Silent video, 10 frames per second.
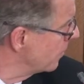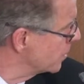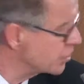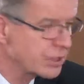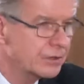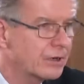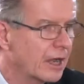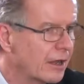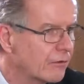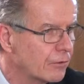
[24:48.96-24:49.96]
commission
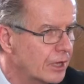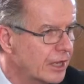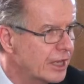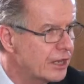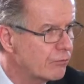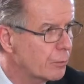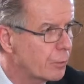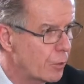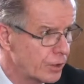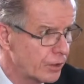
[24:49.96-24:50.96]
here
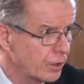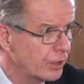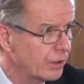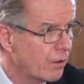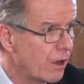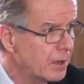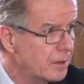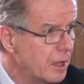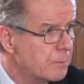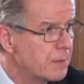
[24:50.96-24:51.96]
reported earlier
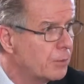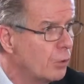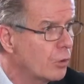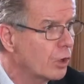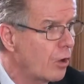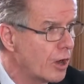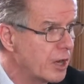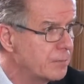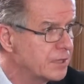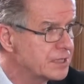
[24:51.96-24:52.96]
on, people who were
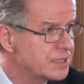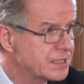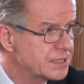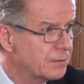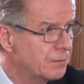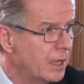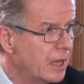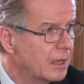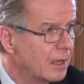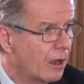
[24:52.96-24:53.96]
caught up in the system,
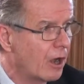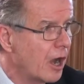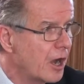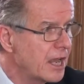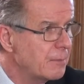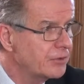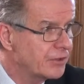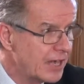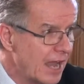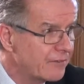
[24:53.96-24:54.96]
unable
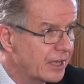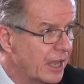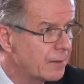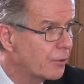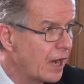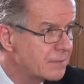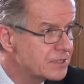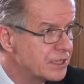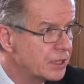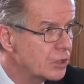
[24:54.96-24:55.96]
to navigate,
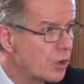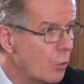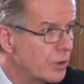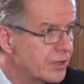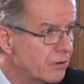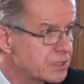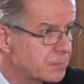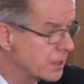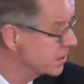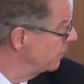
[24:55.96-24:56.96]
perhaps didn't know what their
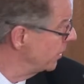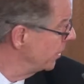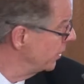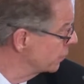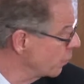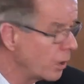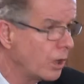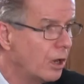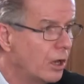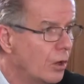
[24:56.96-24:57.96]
responsibilities
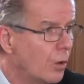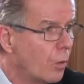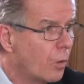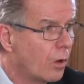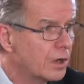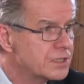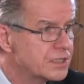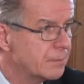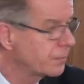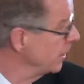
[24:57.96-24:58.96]
were, or
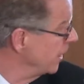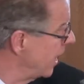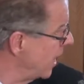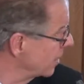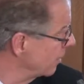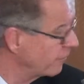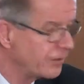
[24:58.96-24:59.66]
simply had